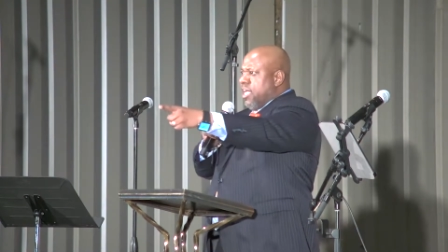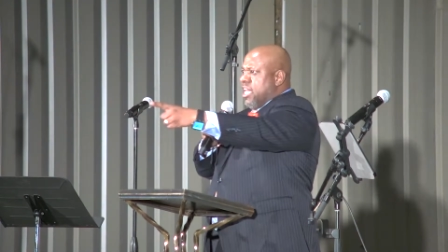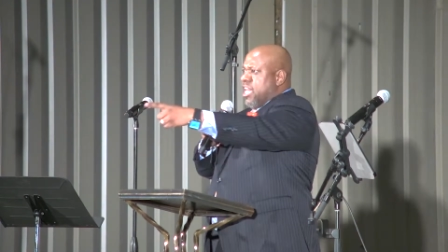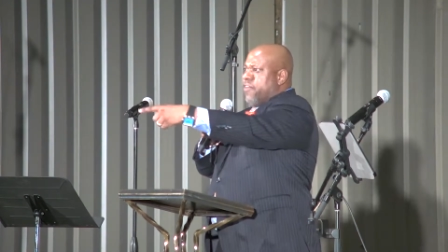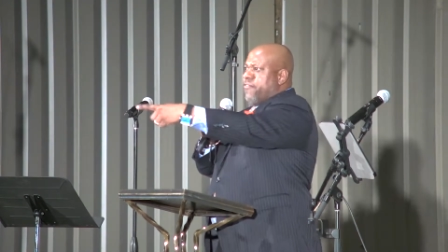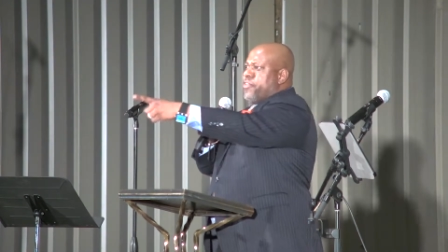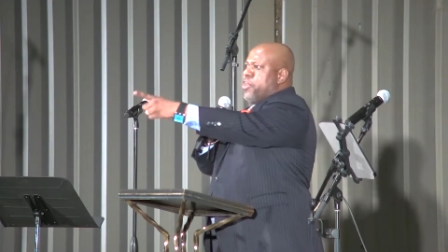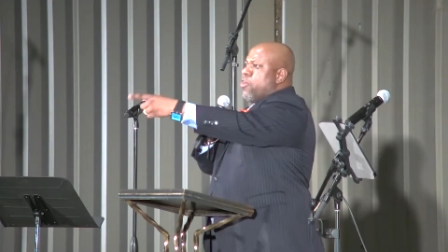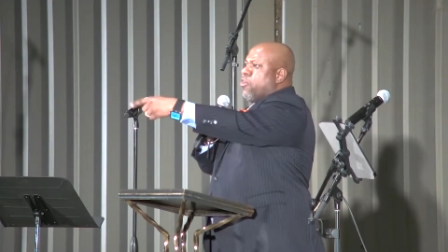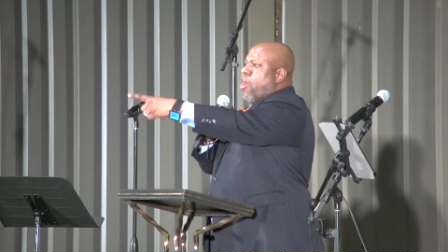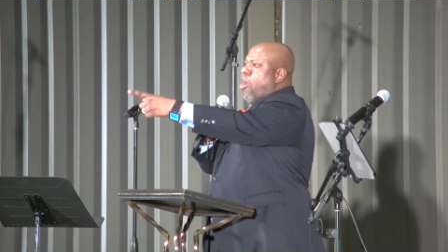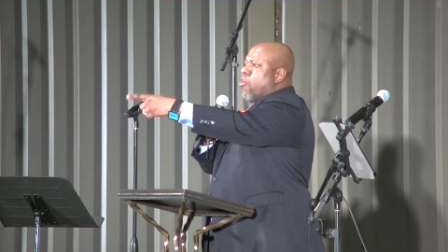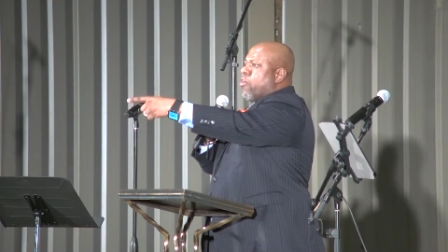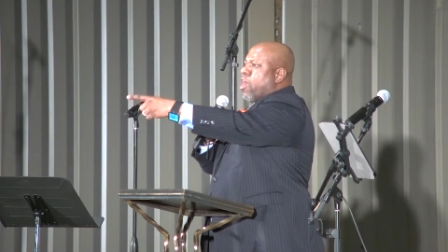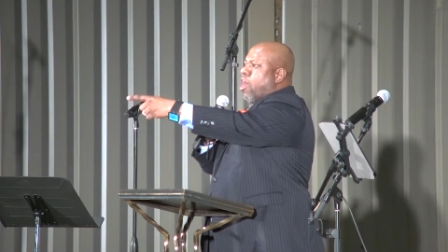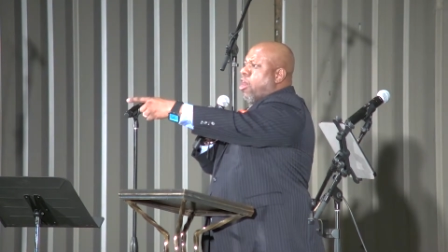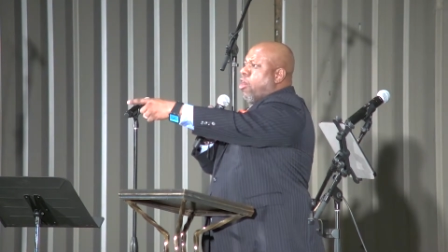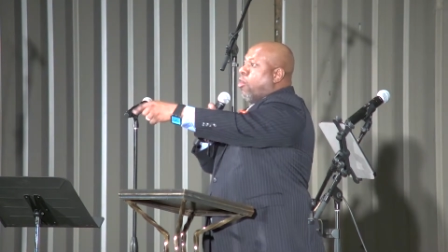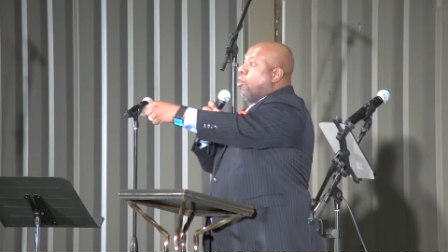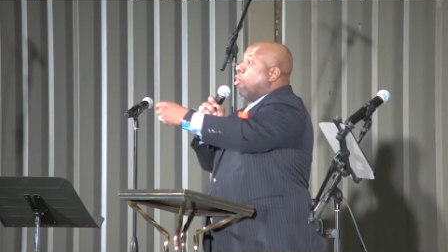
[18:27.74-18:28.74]
And if you
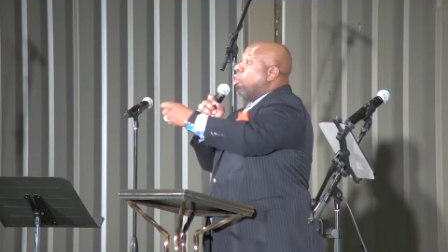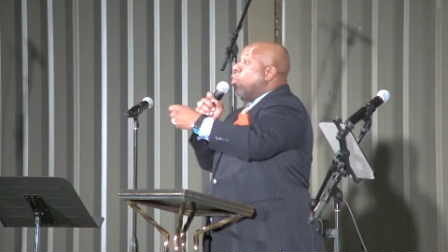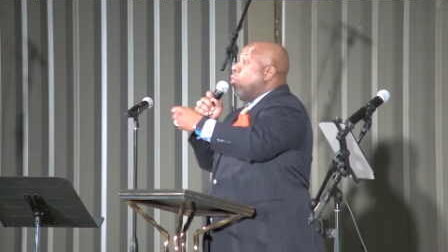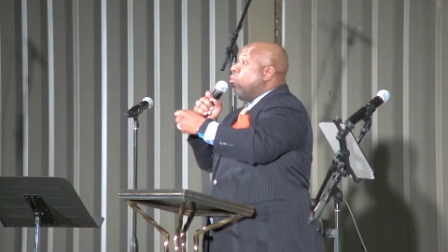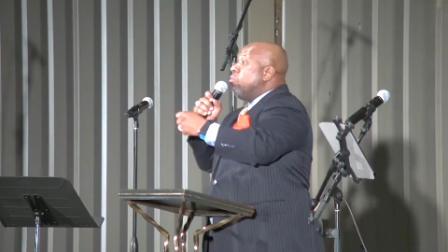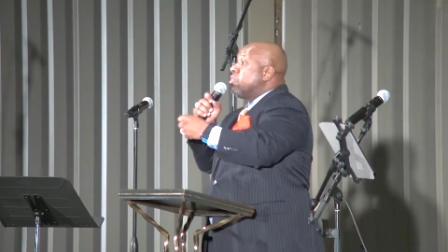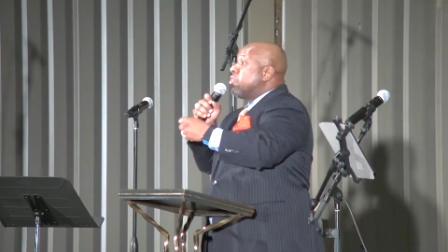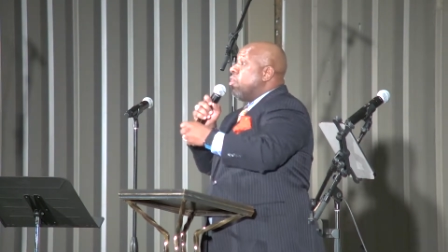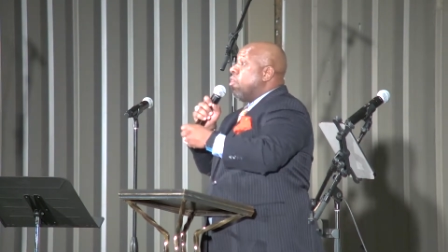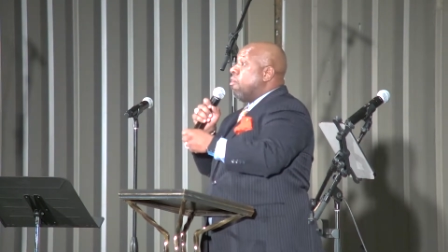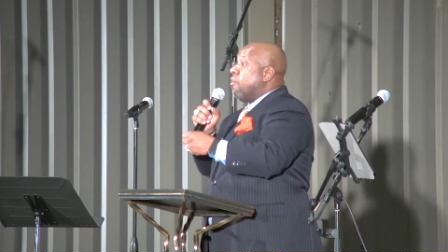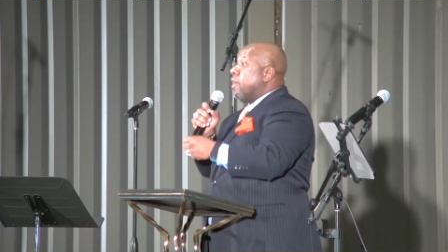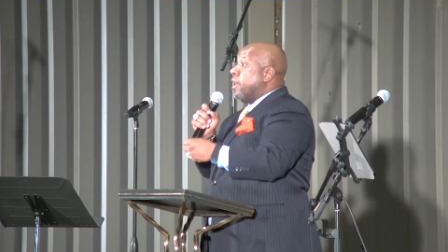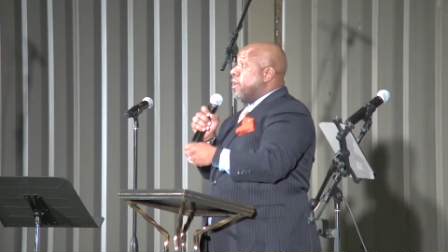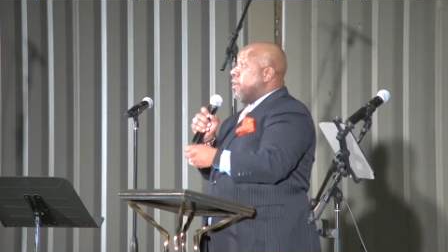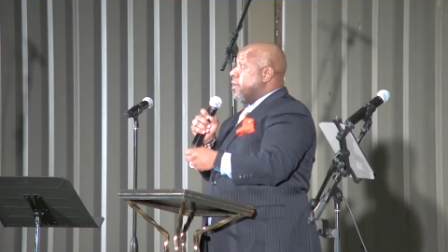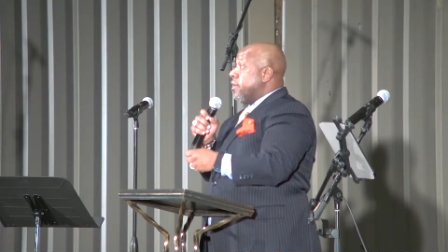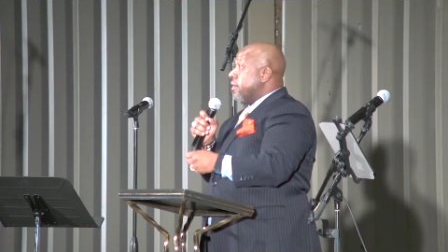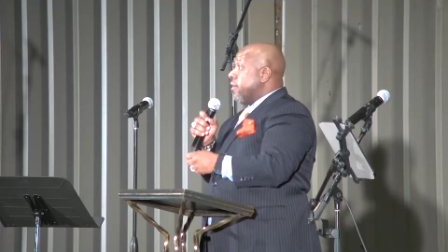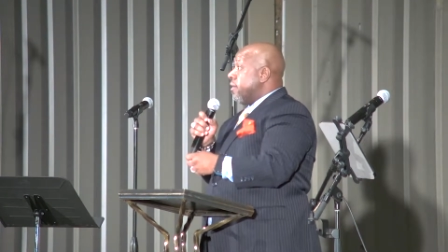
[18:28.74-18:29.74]
don't go, who's
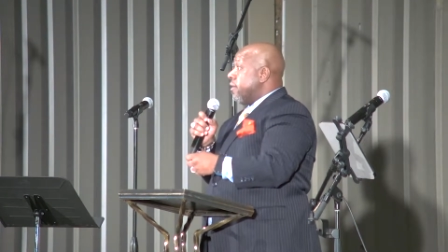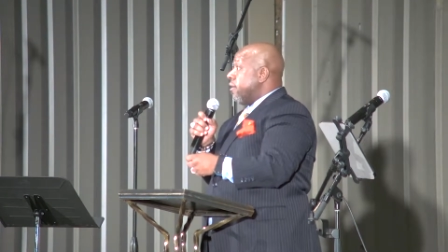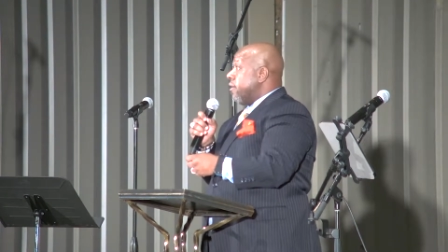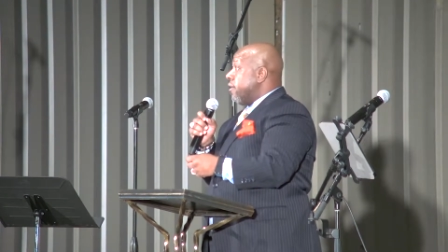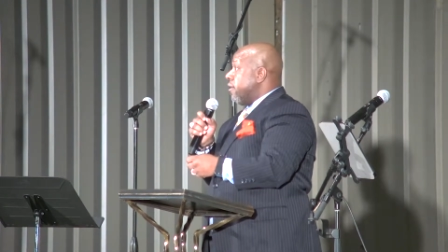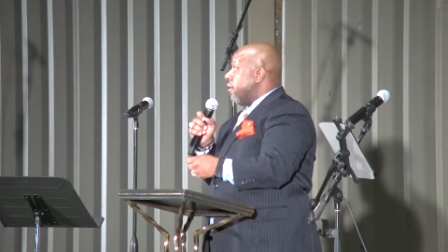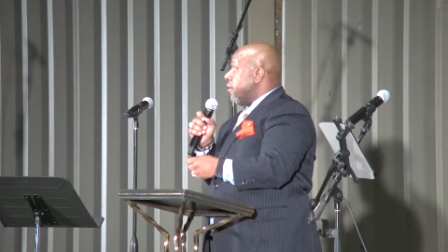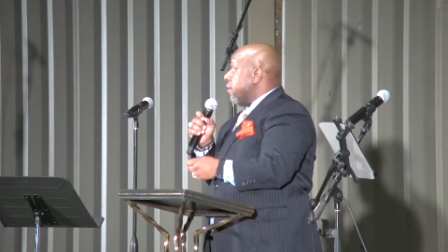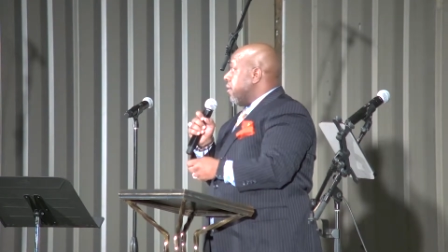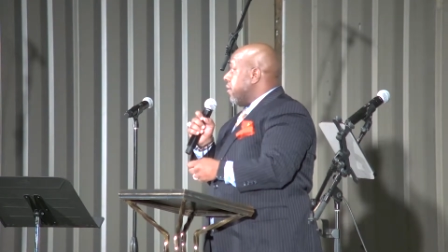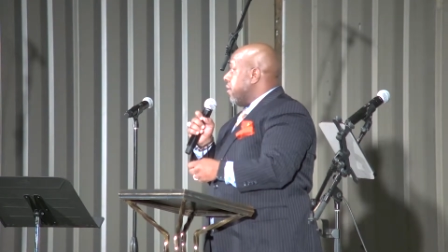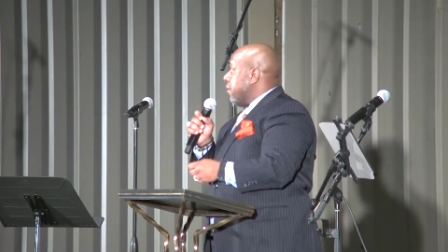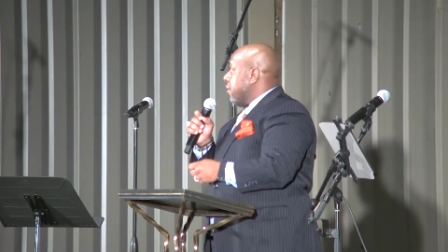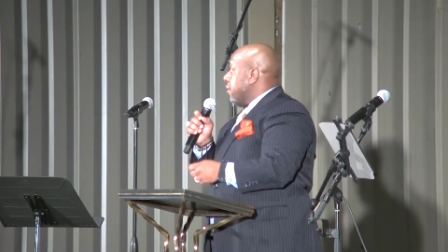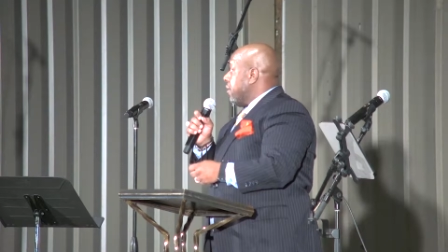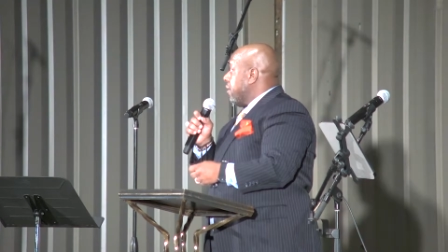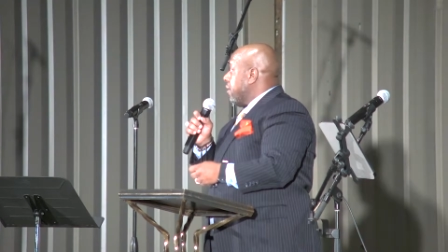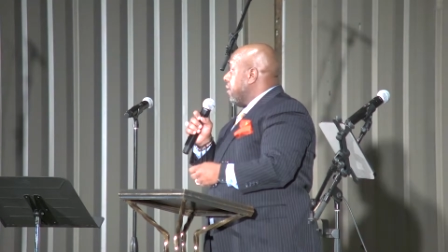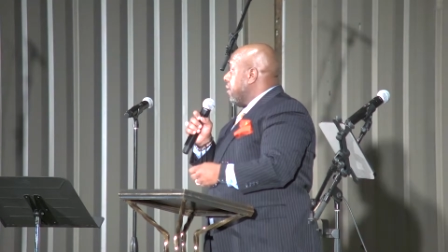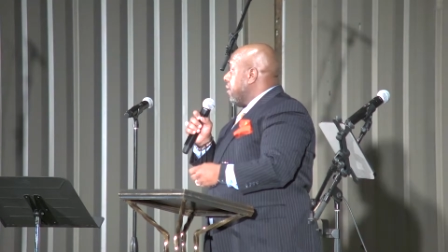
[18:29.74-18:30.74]
going?
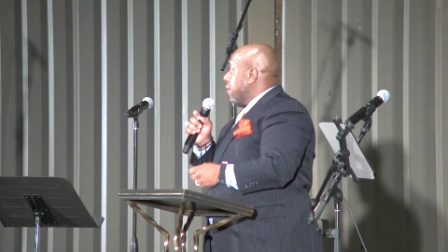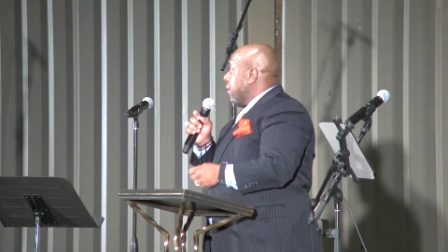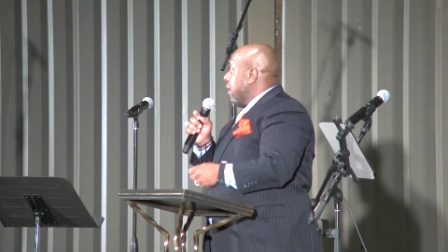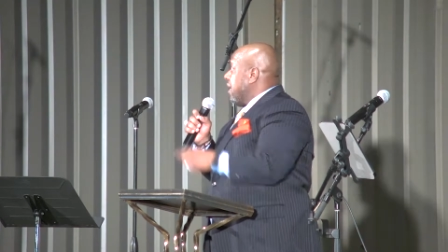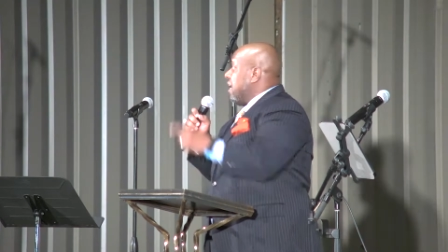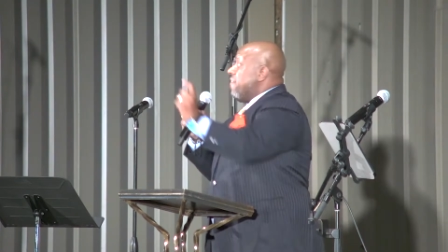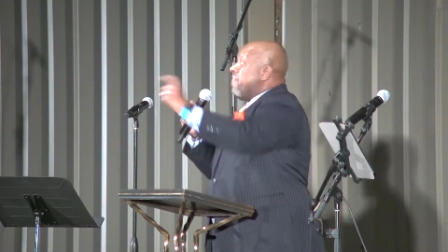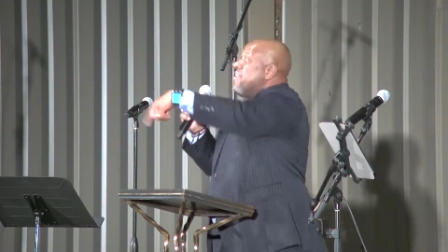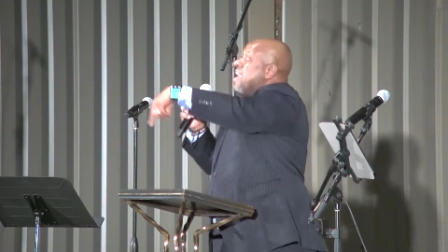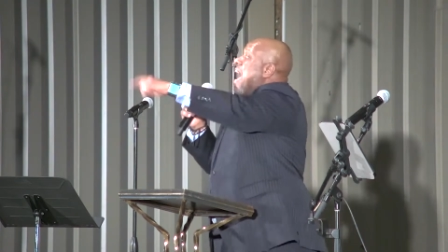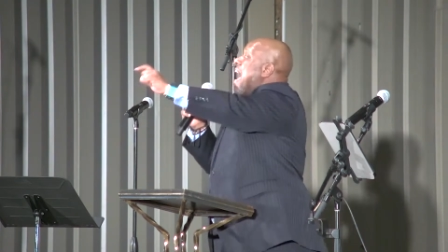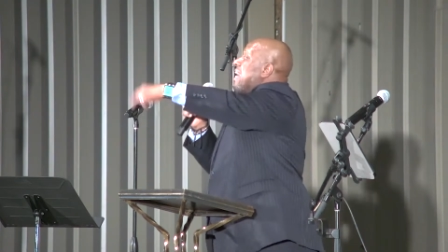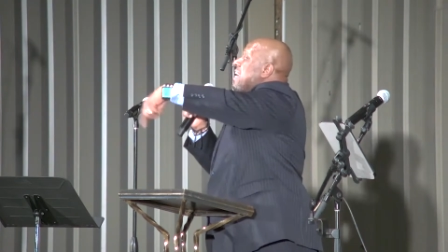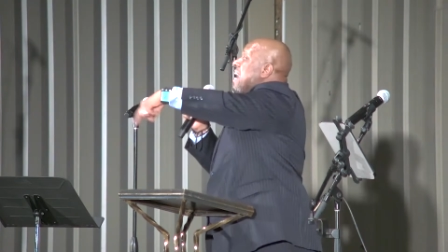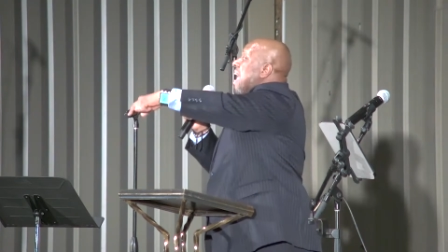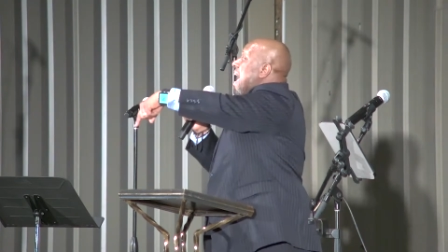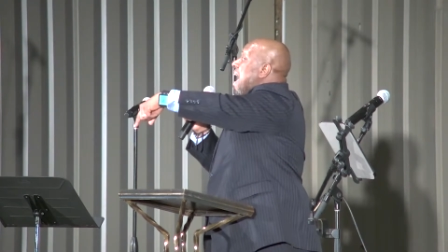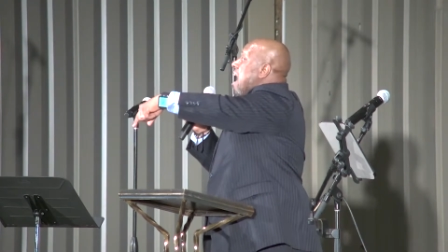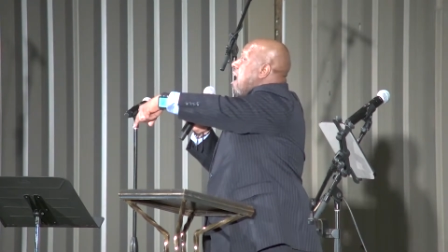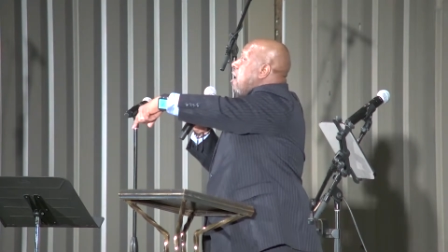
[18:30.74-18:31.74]
And if not
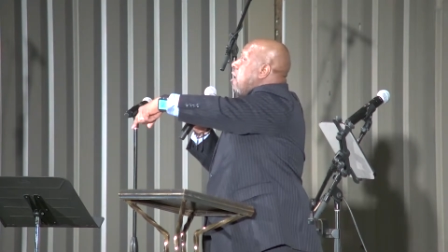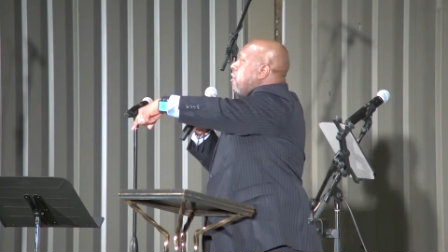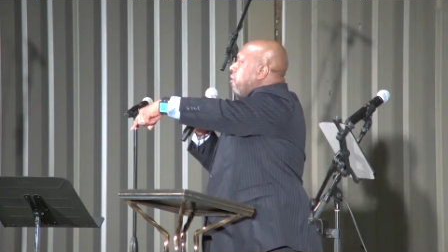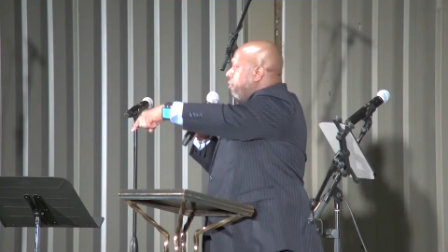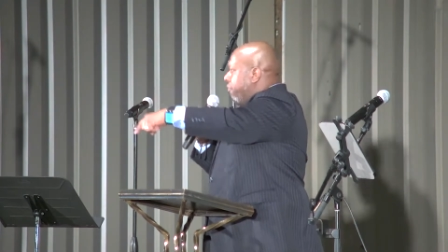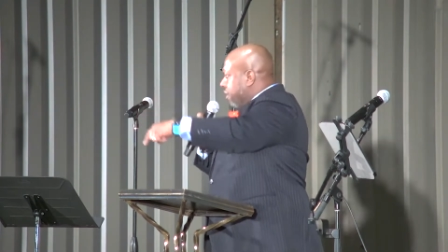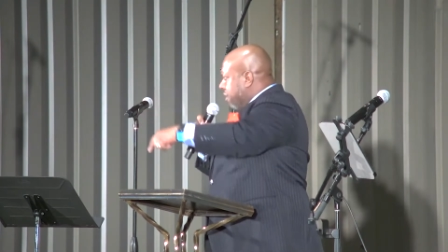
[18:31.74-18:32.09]
now,